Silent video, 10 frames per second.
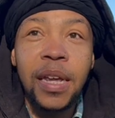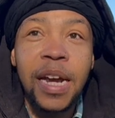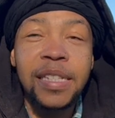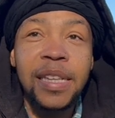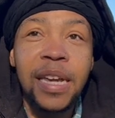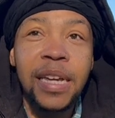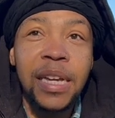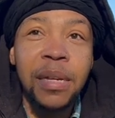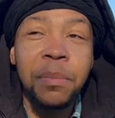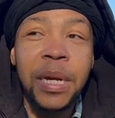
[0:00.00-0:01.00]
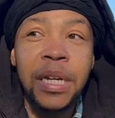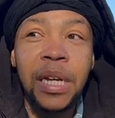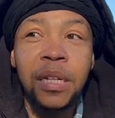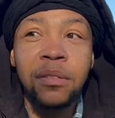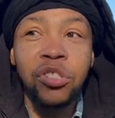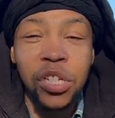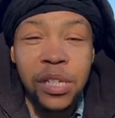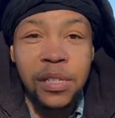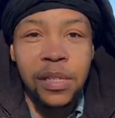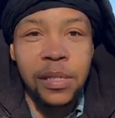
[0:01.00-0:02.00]
I say he meaning
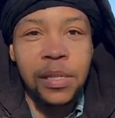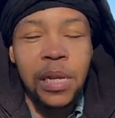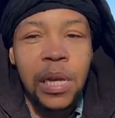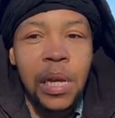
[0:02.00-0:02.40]
Jesus.